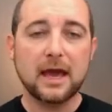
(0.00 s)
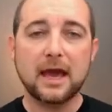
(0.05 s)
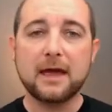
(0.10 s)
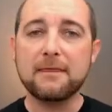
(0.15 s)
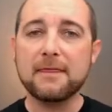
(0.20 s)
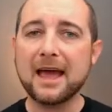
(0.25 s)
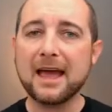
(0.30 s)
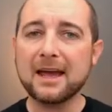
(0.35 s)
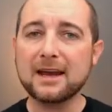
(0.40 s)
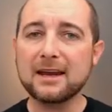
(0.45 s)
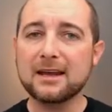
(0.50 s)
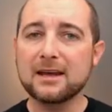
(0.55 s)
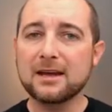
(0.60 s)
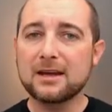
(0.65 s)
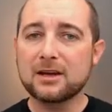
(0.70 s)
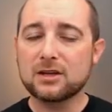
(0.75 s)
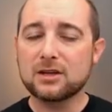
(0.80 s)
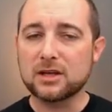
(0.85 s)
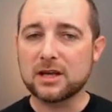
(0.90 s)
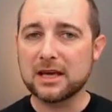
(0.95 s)
And then
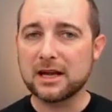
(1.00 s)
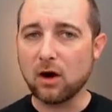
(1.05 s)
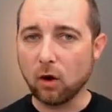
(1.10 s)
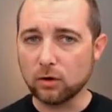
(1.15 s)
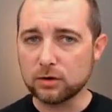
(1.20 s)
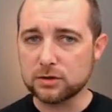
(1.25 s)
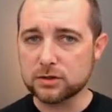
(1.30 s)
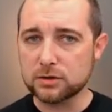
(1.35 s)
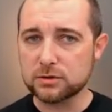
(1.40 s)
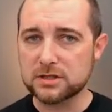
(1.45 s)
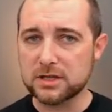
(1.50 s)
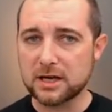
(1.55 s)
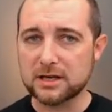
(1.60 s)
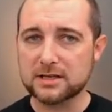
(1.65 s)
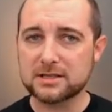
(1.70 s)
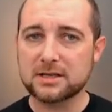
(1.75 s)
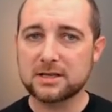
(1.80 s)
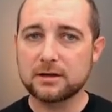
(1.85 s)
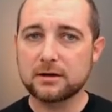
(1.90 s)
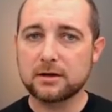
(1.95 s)
it also
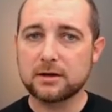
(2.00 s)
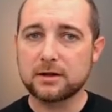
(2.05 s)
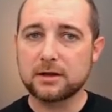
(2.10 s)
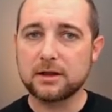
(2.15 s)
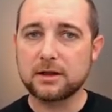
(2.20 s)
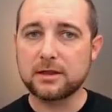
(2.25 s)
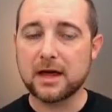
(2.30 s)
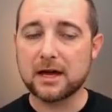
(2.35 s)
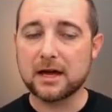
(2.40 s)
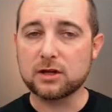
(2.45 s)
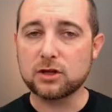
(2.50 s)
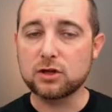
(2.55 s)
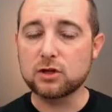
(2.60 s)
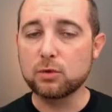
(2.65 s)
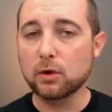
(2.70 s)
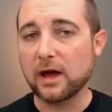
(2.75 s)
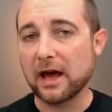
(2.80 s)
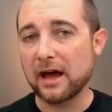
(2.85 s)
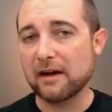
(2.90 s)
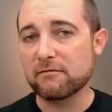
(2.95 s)
says that
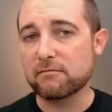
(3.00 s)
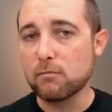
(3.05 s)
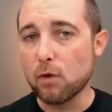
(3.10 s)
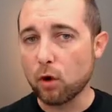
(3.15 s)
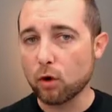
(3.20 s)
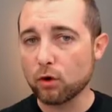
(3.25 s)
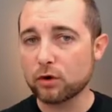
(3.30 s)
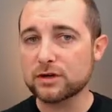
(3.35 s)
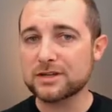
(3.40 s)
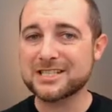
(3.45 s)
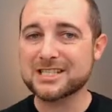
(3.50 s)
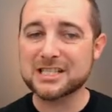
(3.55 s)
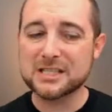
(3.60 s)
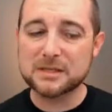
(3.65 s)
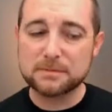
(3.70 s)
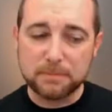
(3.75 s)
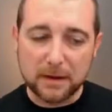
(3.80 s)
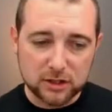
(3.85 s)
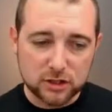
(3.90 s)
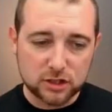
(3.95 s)
you will have more
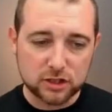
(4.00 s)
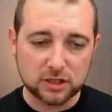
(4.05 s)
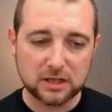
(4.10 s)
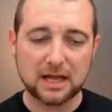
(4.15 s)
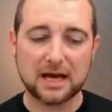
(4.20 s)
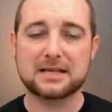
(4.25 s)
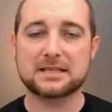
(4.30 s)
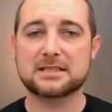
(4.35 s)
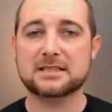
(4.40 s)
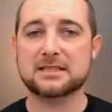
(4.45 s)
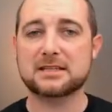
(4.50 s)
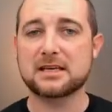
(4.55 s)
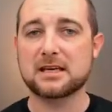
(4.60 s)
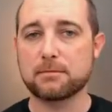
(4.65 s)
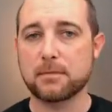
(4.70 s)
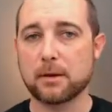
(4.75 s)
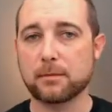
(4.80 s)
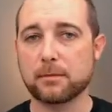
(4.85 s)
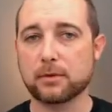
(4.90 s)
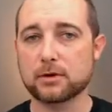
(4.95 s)
specialized
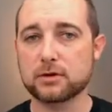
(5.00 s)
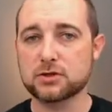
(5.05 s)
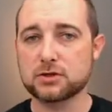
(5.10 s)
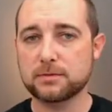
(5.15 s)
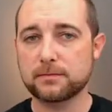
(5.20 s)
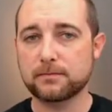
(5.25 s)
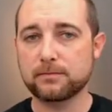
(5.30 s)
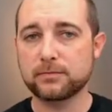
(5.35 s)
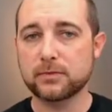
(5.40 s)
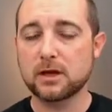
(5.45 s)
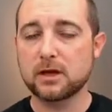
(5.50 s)
team members.